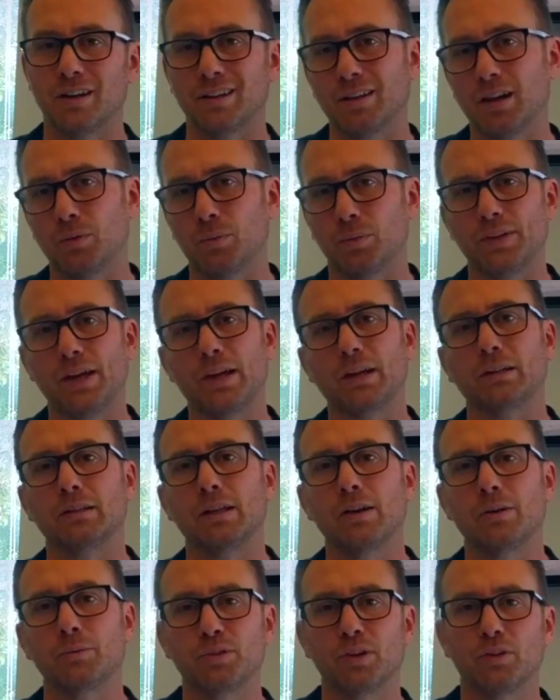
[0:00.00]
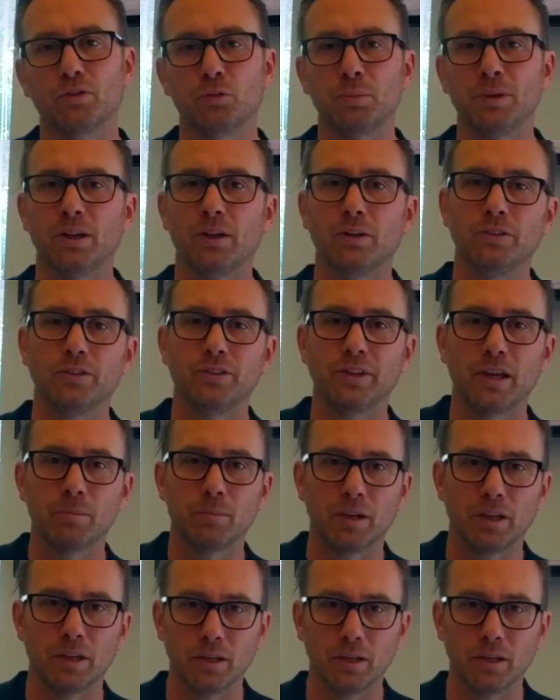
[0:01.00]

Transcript: and God will not allow himself to be held in debt by